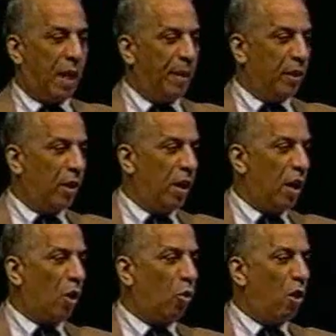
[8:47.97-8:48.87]
coming
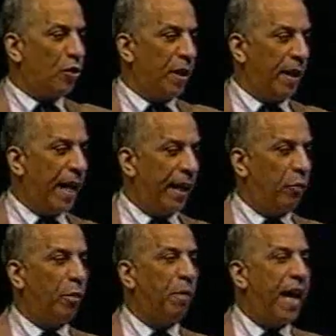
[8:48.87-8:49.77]
across the Atlantic
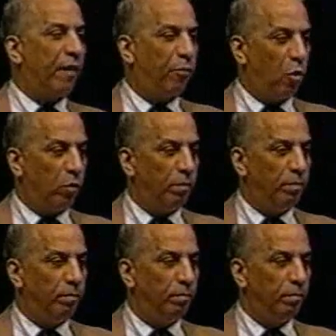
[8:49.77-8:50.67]
were black folk
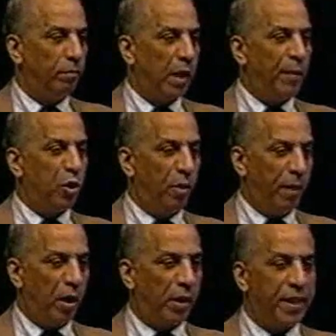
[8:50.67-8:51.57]
coming to
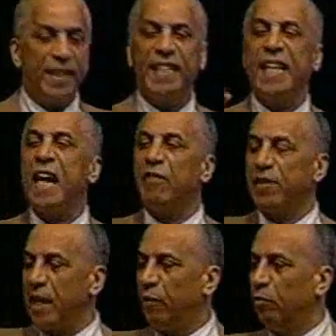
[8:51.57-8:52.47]
America. 6 out of
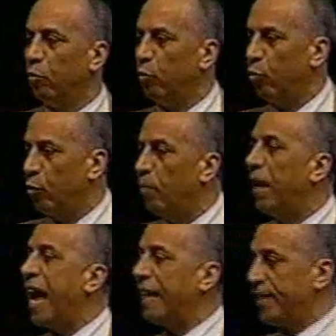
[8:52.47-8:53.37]
7 were
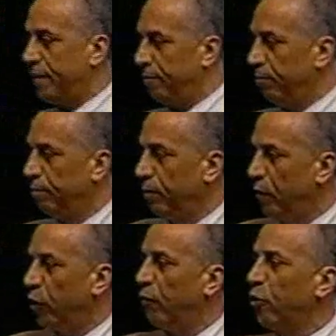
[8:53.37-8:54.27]
blacks.
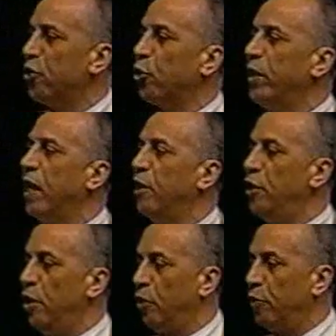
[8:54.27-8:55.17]
For the first 300
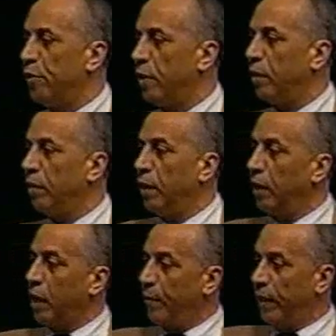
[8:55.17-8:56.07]
years,
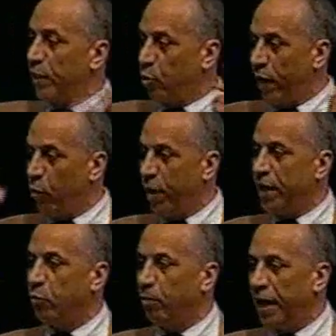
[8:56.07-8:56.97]
coming this way
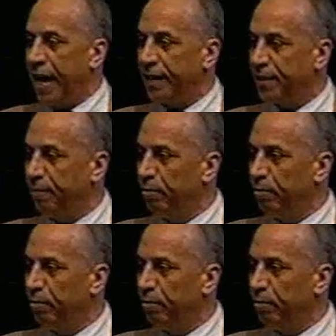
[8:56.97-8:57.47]
west were blacks.